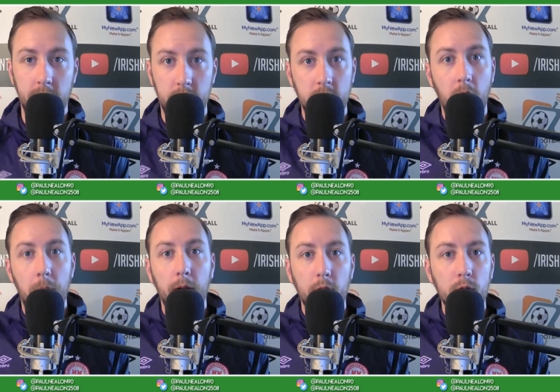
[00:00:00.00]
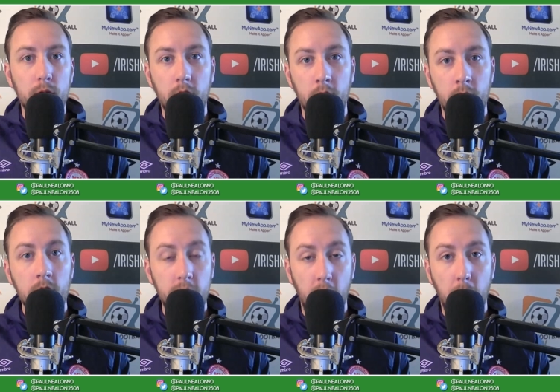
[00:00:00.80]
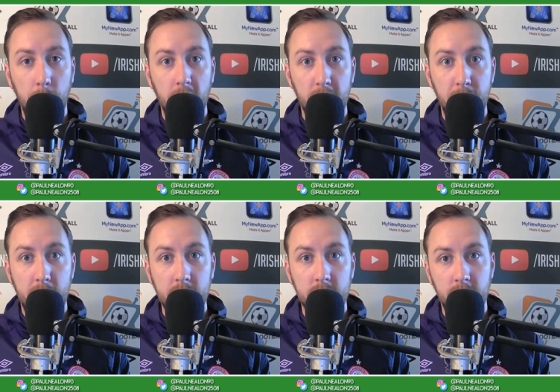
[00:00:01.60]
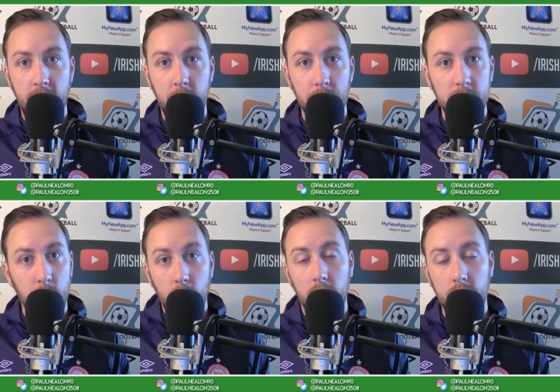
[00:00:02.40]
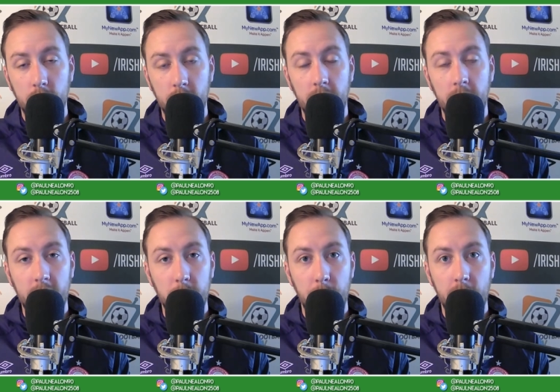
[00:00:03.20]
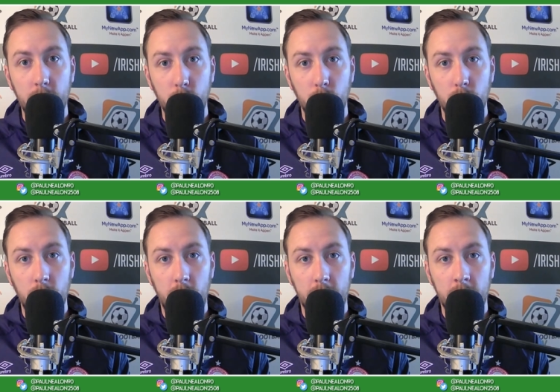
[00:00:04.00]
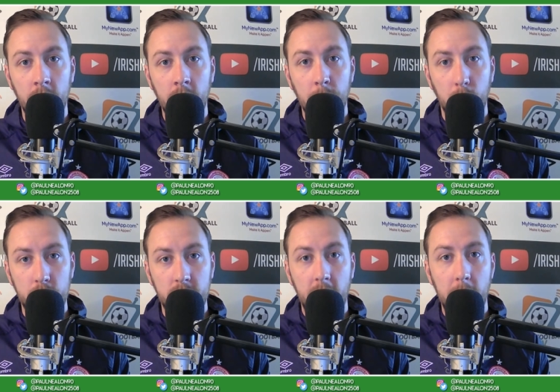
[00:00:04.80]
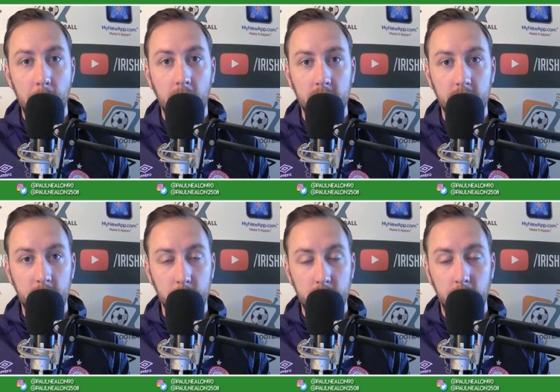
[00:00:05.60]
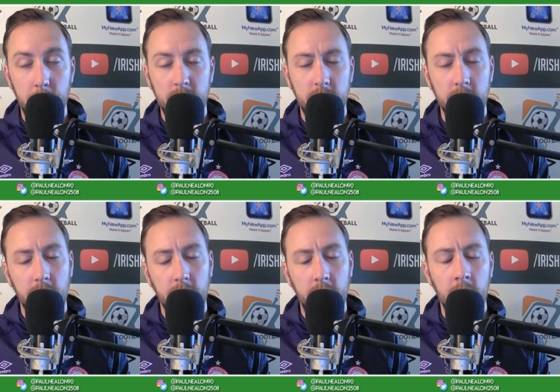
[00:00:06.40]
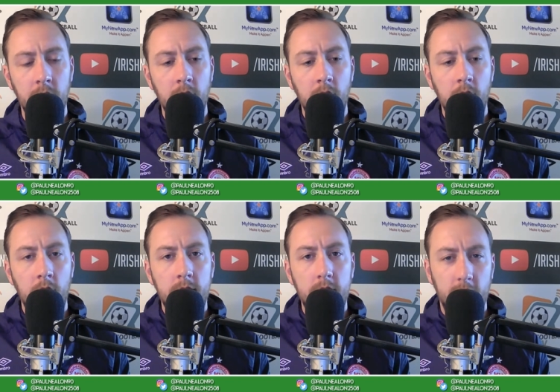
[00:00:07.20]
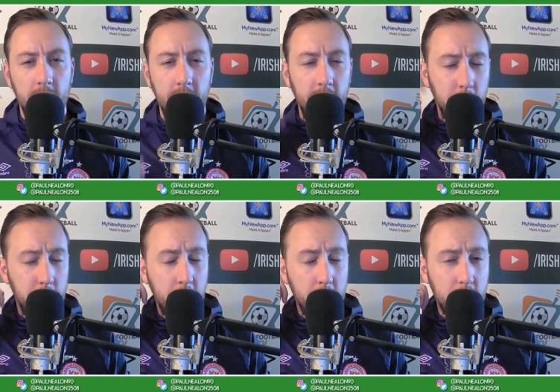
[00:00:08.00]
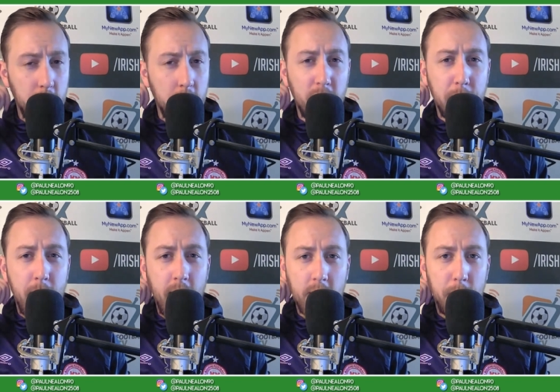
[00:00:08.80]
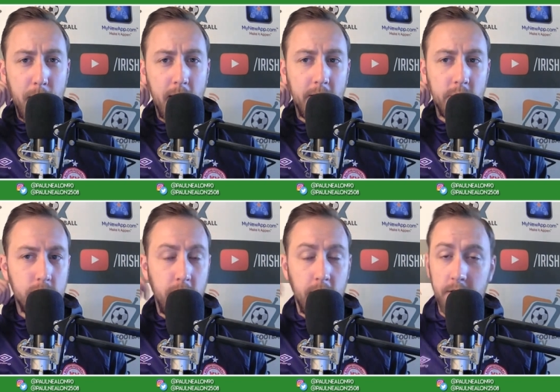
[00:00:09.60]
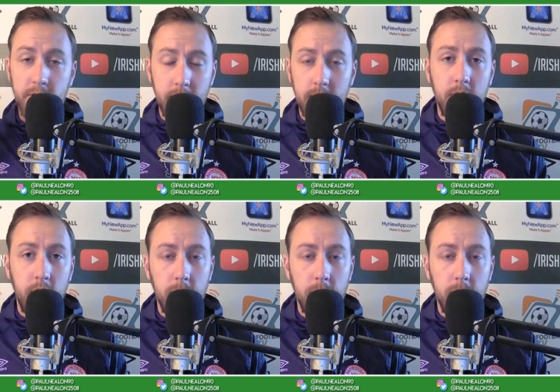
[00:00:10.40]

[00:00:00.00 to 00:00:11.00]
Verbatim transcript: there's not many other top left backs available. So why not sign the next best one and push Dane Massey to his limits? And I think Darragh Leahy, he, he was coming off the back of a bad injury and they still signed